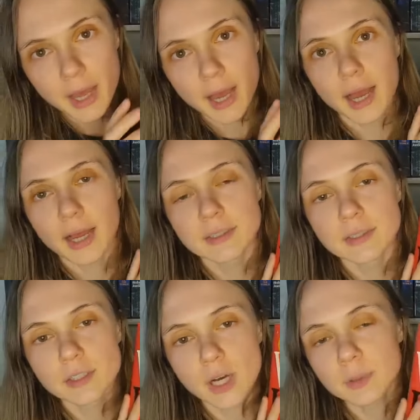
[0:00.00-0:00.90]

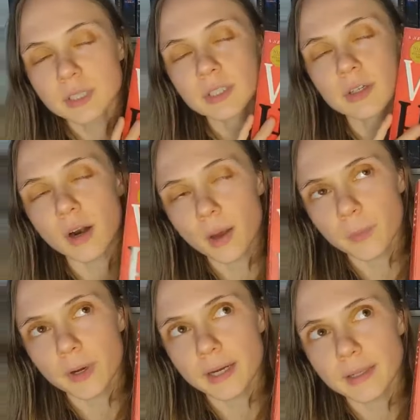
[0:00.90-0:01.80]
And Thomas
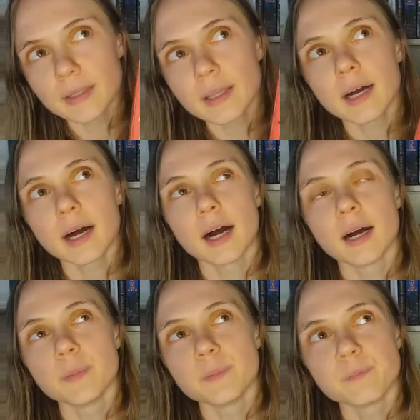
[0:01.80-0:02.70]
Cromwell
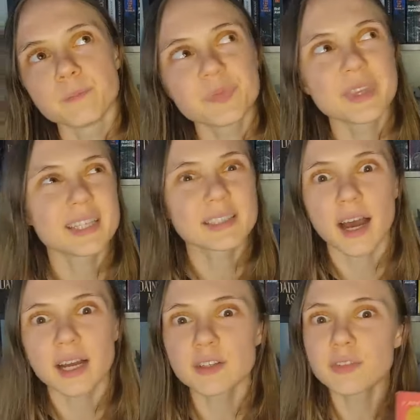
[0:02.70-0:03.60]
um, is
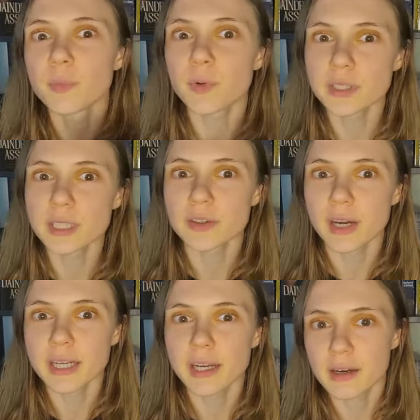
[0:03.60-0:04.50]
kind of a morally
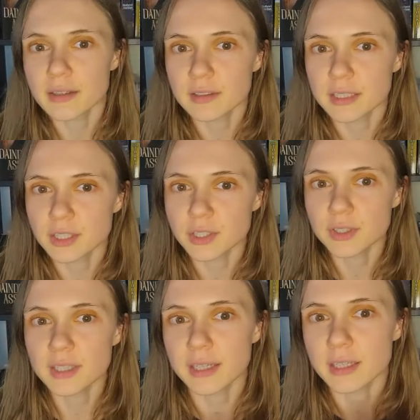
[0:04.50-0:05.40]
gray character in
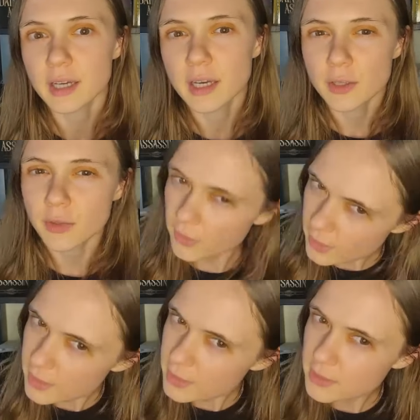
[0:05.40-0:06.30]
history. Like, you
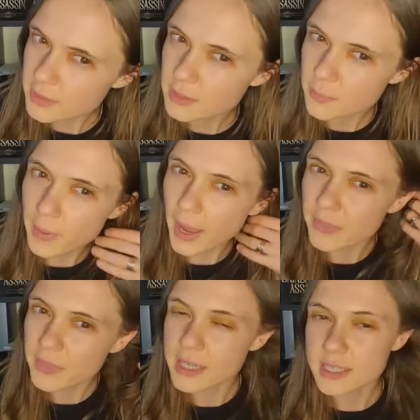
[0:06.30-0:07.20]
think he did some
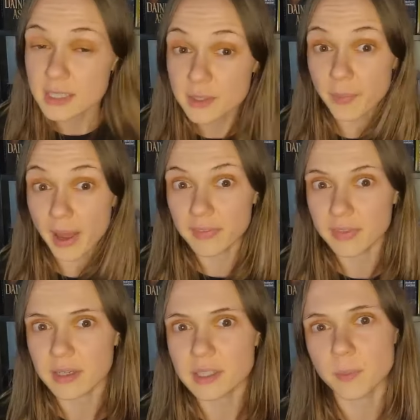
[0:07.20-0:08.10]
bad, he did some bad
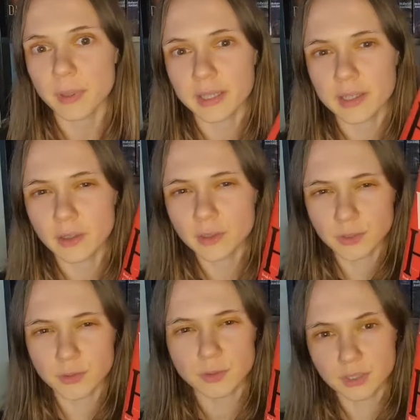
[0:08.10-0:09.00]
things, but like he
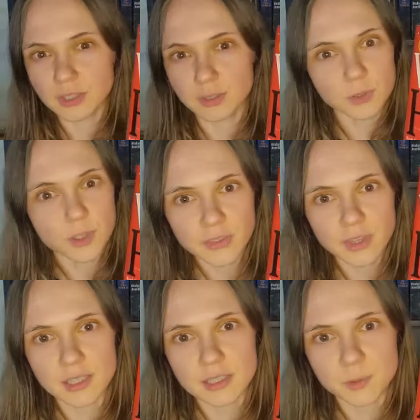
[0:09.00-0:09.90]
also did some good
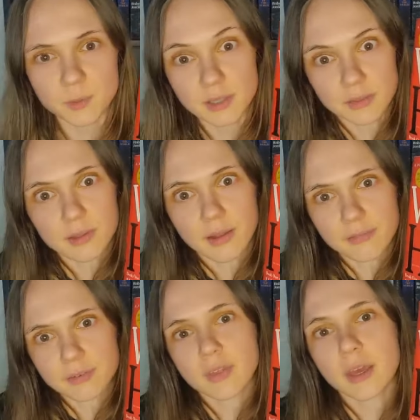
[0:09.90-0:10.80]
things that we still
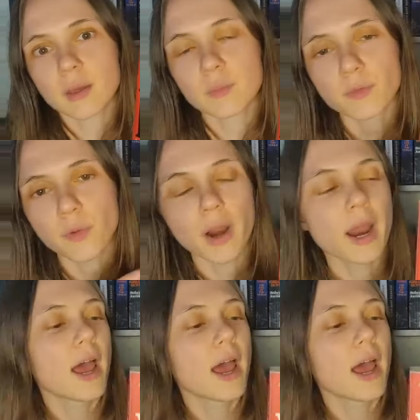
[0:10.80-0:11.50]
have to thank him for.